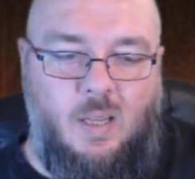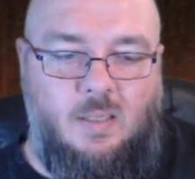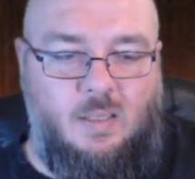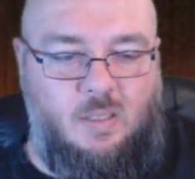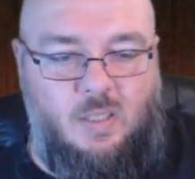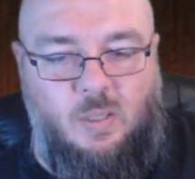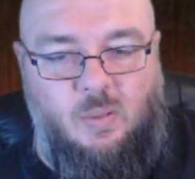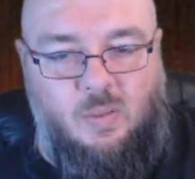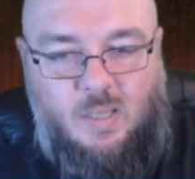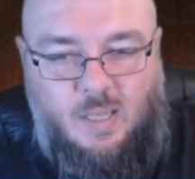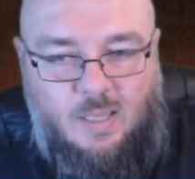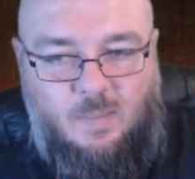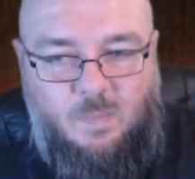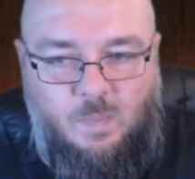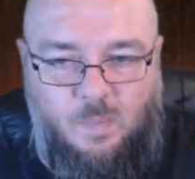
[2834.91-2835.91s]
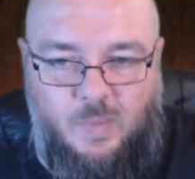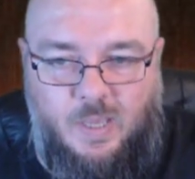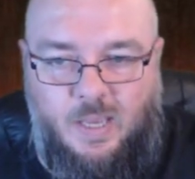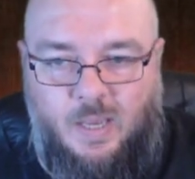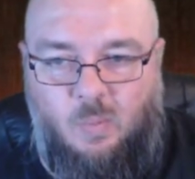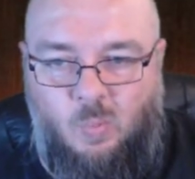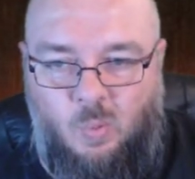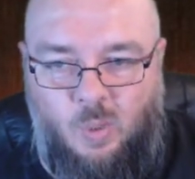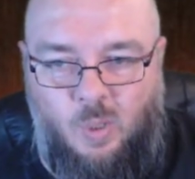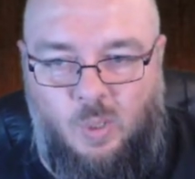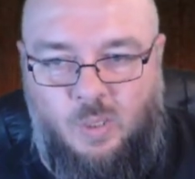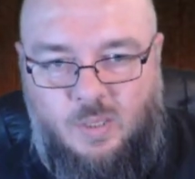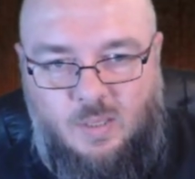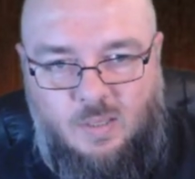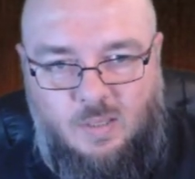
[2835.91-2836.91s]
to do that, it would